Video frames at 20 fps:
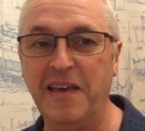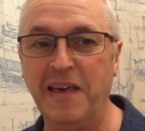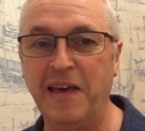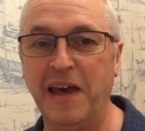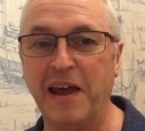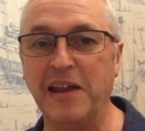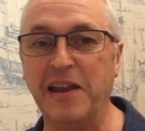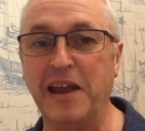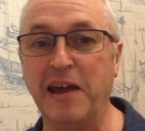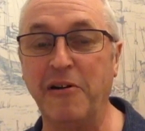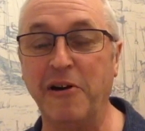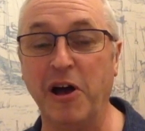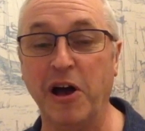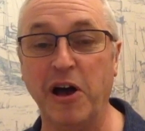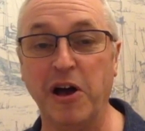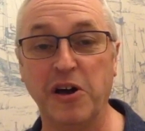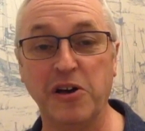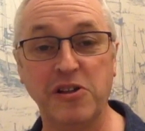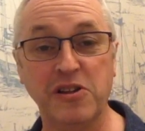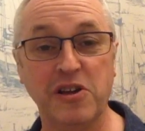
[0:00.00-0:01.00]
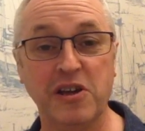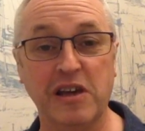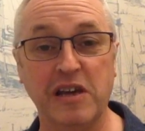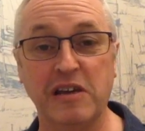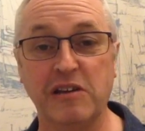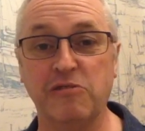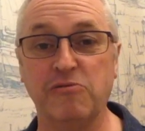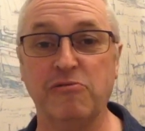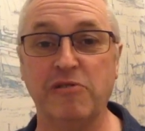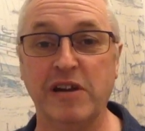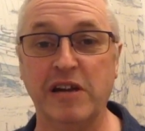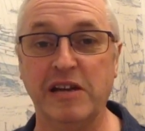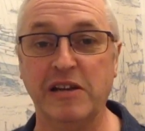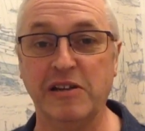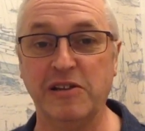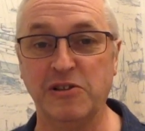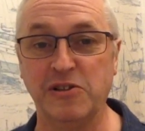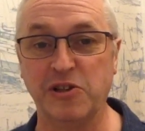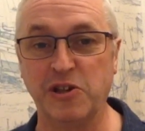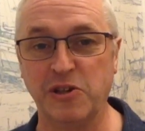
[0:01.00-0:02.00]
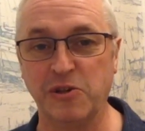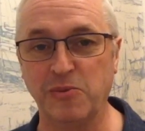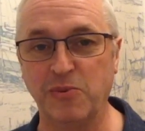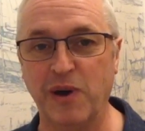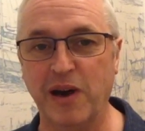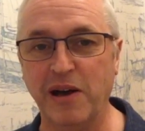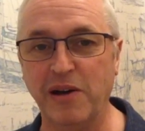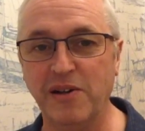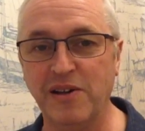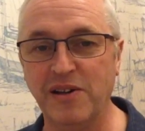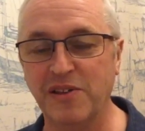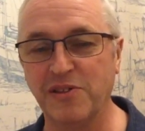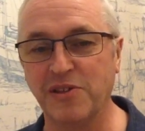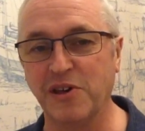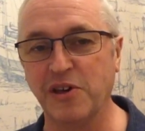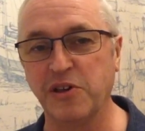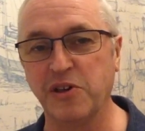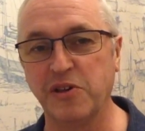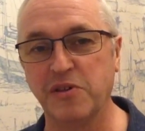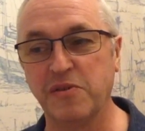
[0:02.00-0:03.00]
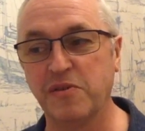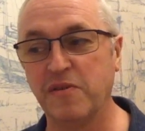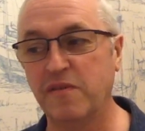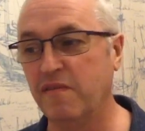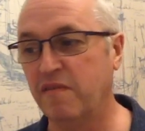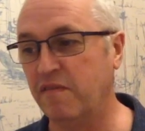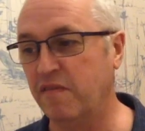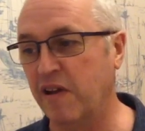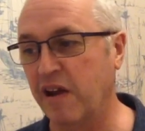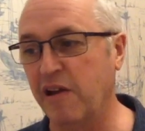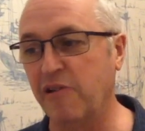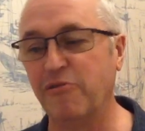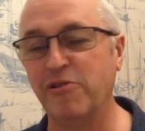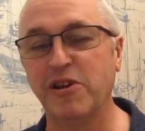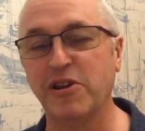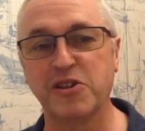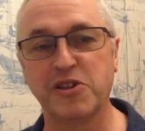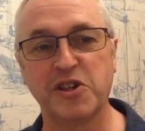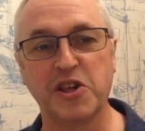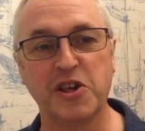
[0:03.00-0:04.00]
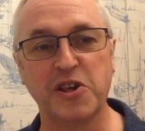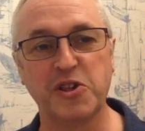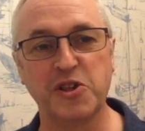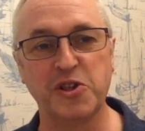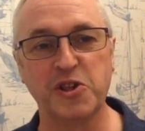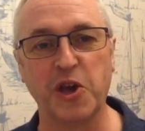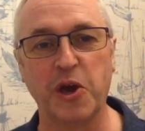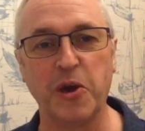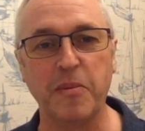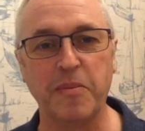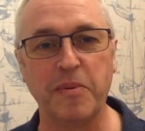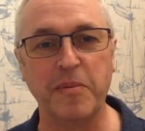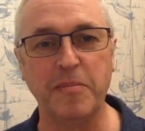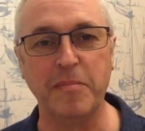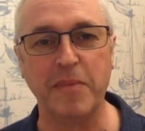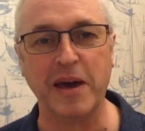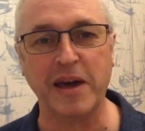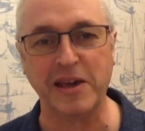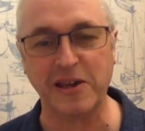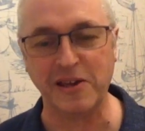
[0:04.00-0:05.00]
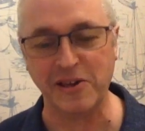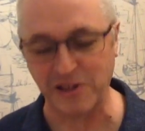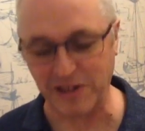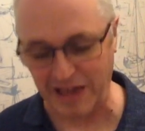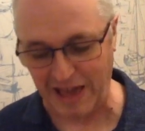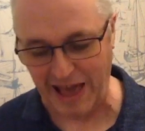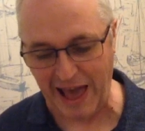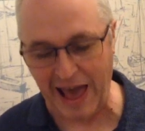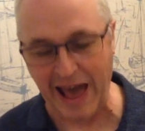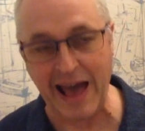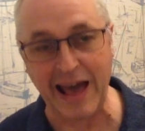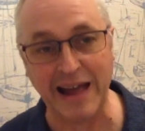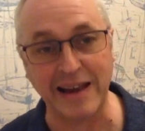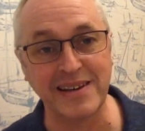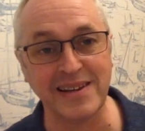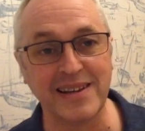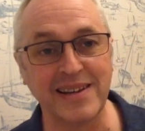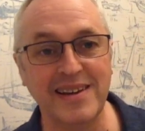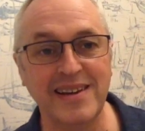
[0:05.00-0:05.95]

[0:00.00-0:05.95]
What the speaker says: And there are other ingredients as well that various soap makers add,